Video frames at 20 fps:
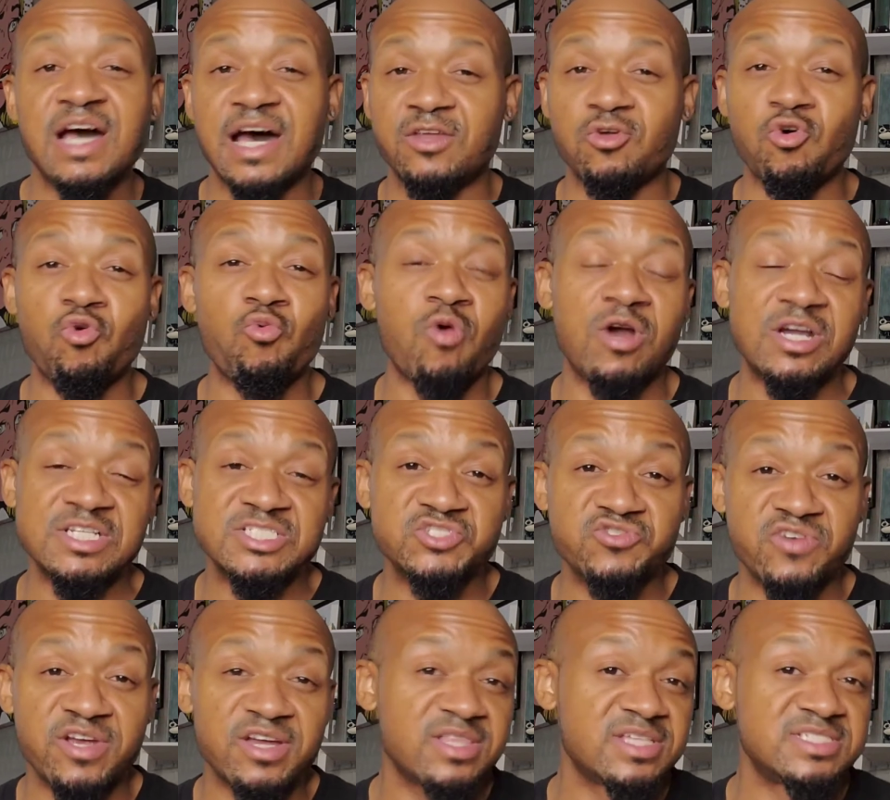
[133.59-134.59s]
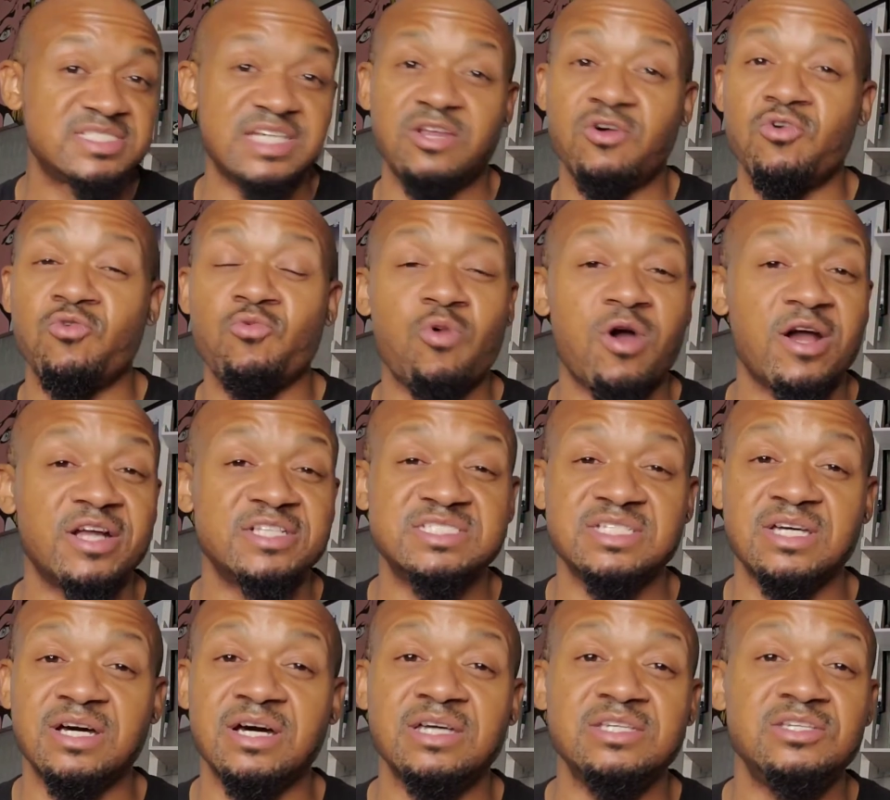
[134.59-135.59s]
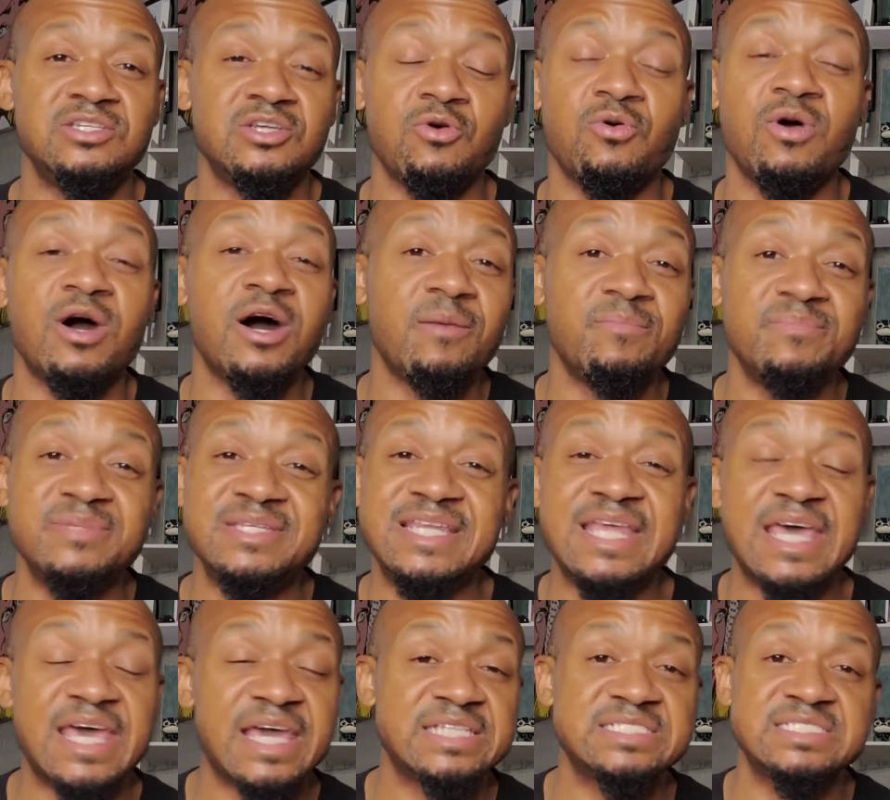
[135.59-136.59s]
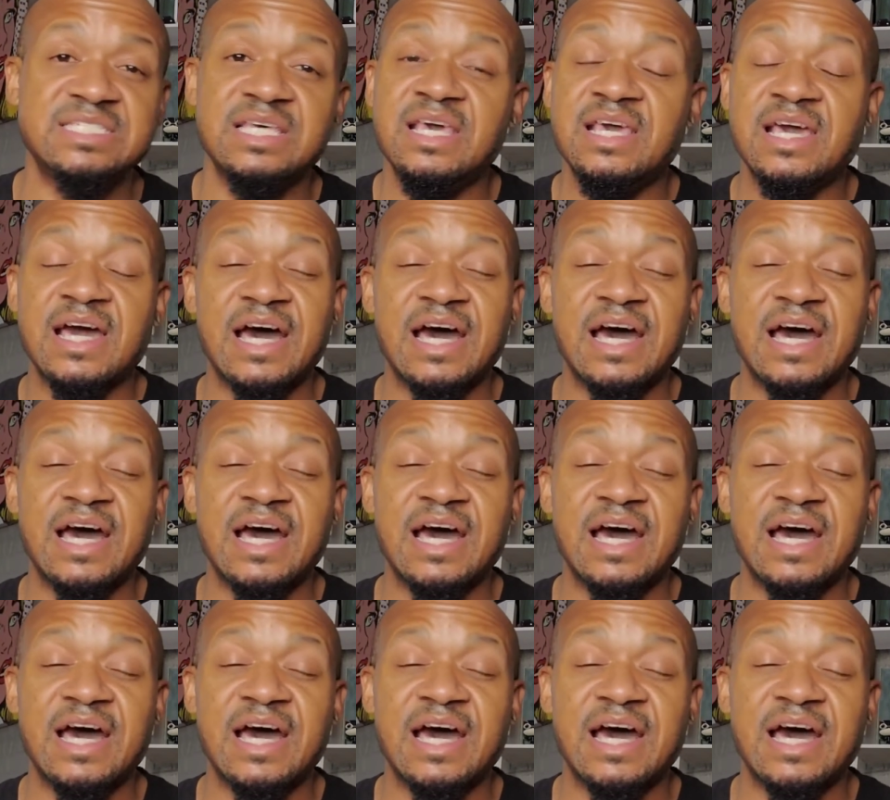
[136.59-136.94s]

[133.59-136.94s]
I don't watch trailers. I don't watch, uh, you know, up next.